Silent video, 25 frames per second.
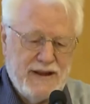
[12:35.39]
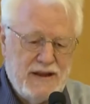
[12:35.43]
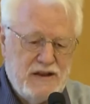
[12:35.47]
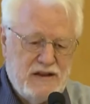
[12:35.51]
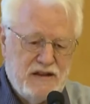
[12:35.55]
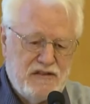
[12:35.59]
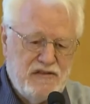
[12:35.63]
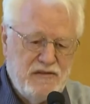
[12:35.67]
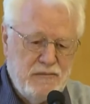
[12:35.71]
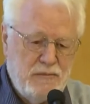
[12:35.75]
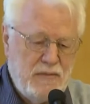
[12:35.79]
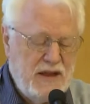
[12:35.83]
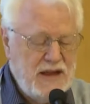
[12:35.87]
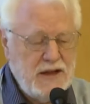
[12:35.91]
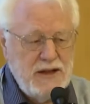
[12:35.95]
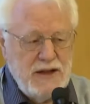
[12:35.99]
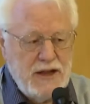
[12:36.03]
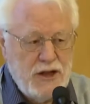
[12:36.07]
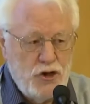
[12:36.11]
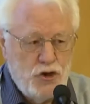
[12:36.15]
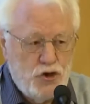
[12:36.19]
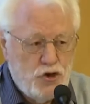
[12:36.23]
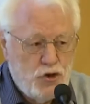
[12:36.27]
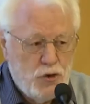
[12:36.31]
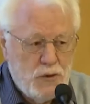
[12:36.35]
It doesn't mean
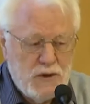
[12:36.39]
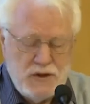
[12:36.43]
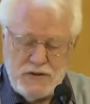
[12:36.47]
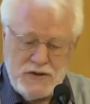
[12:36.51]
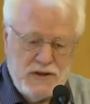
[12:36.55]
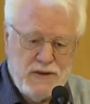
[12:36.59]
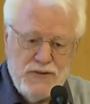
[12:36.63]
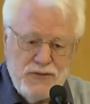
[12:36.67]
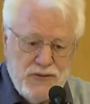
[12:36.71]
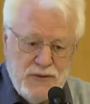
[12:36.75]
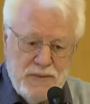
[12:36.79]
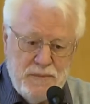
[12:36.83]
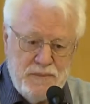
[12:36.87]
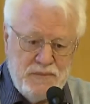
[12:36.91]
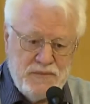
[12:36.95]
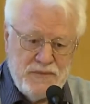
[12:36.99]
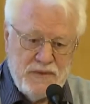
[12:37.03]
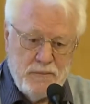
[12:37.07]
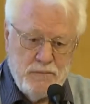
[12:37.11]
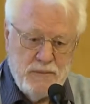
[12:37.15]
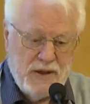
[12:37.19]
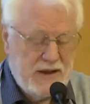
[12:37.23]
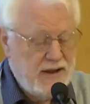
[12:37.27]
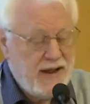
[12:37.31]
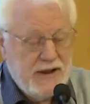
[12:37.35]
intuitive,
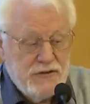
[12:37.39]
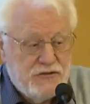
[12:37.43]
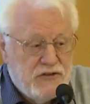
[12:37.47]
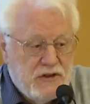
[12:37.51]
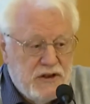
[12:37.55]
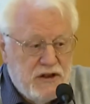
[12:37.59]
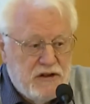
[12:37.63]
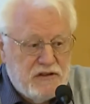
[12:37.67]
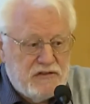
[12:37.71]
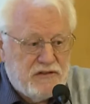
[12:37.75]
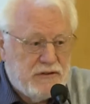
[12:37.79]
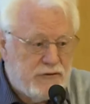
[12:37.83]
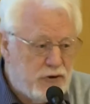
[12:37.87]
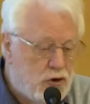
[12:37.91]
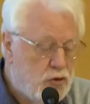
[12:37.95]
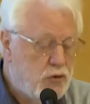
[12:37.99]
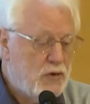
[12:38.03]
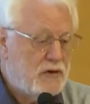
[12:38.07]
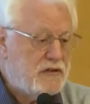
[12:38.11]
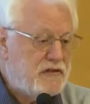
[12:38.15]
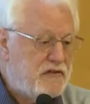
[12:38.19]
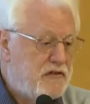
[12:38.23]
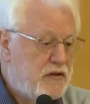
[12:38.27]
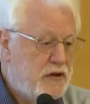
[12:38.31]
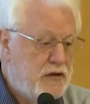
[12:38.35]
but engineers, of
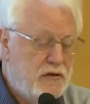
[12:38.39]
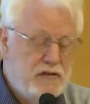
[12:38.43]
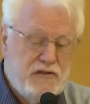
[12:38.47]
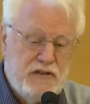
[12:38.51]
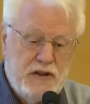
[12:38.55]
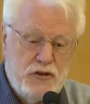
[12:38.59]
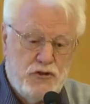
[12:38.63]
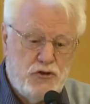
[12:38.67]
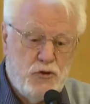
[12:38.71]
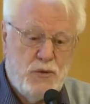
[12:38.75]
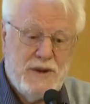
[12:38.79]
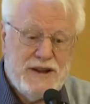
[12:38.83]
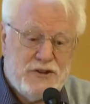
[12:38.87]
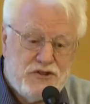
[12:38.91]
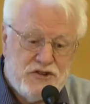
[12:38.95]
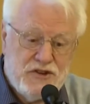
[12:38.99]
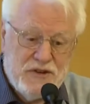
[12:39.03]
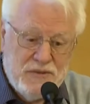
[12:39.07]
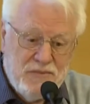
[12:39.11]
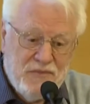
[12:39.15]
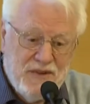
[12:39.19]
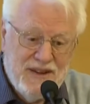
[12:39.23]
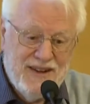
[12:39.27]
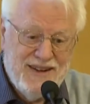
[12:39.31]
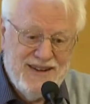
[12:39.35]
course, use
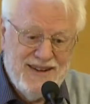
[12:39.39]
intuition,